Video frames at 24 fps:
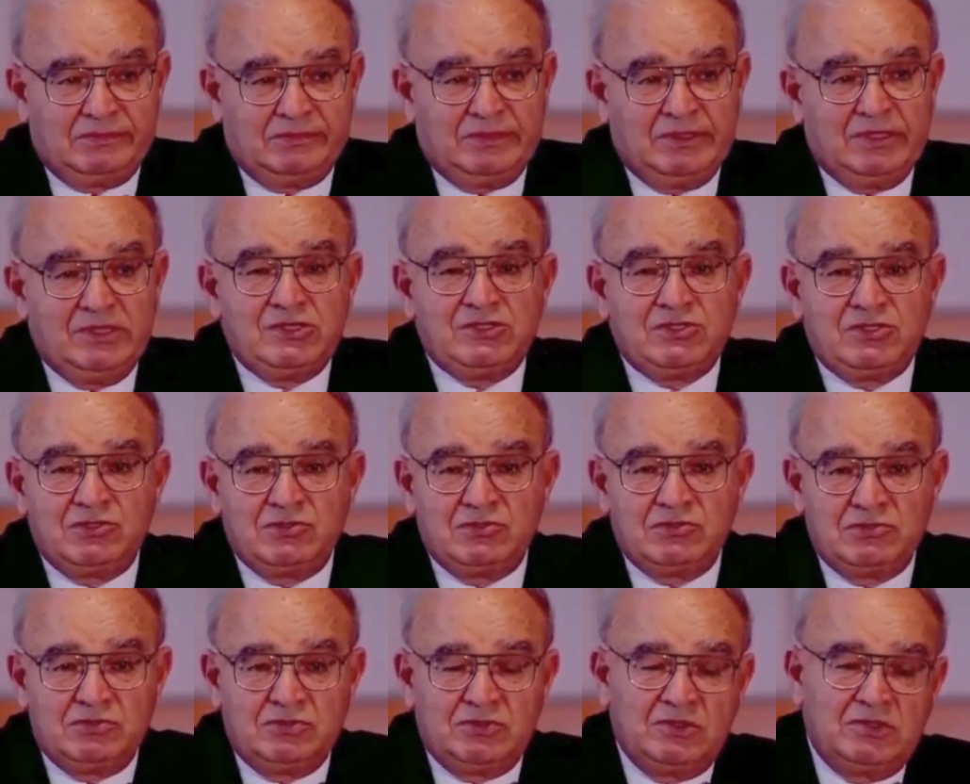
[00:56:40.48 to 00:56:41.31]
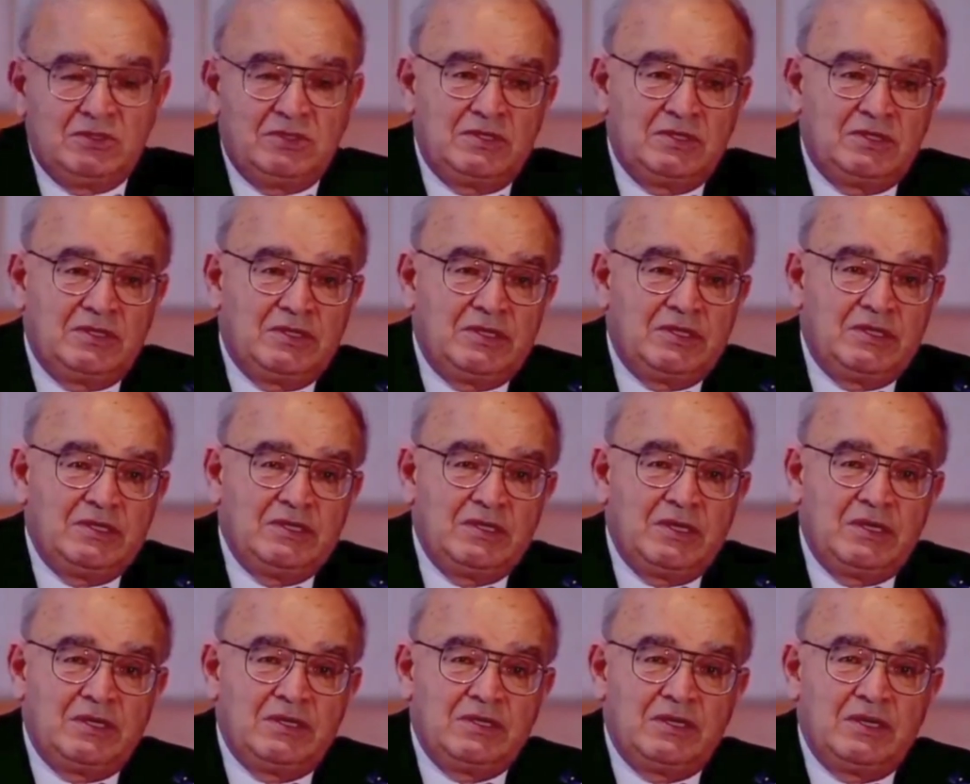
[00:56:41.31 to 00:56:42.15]
issue
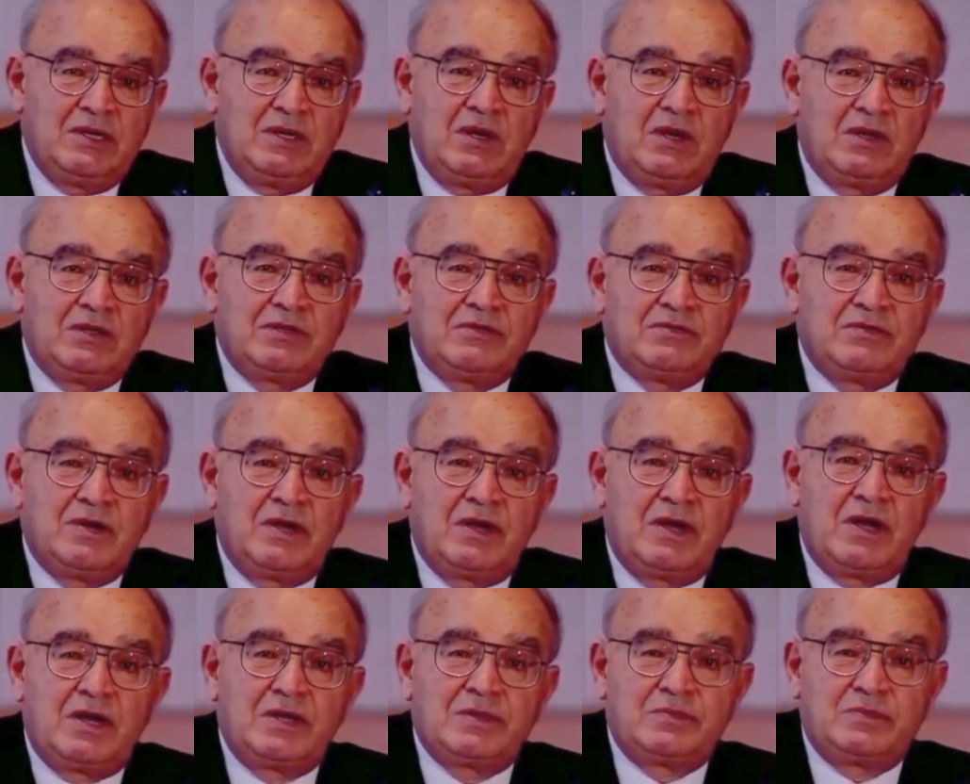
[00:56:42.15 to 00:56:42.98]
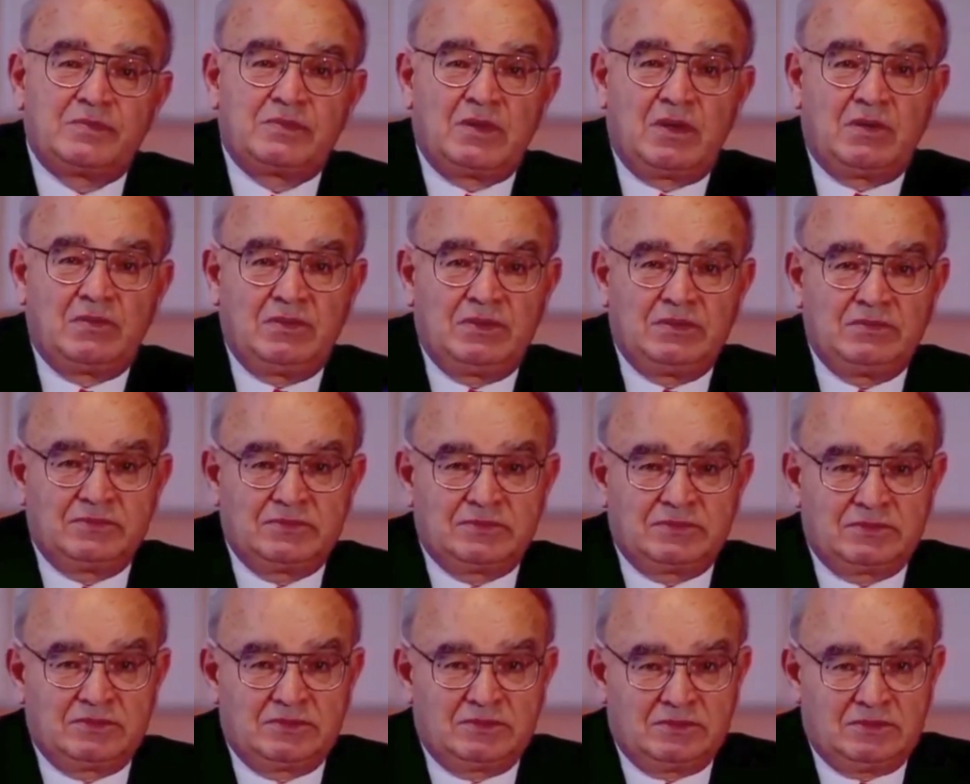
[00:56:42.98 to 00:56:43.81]
in a lot of heart
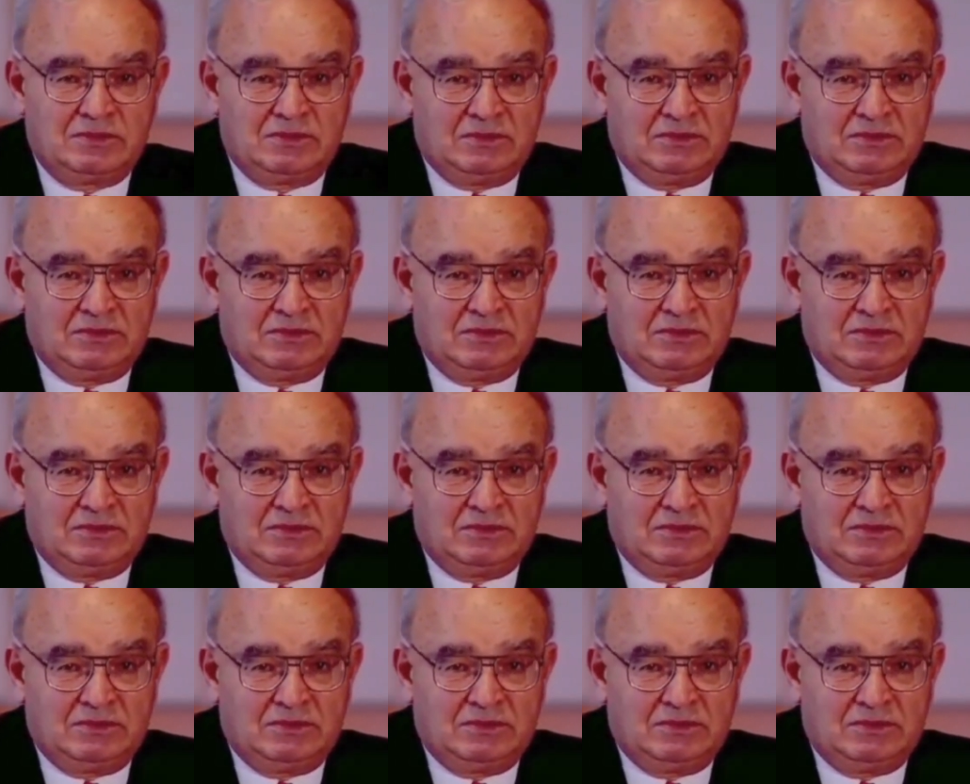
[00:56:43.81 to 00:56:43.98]
problems.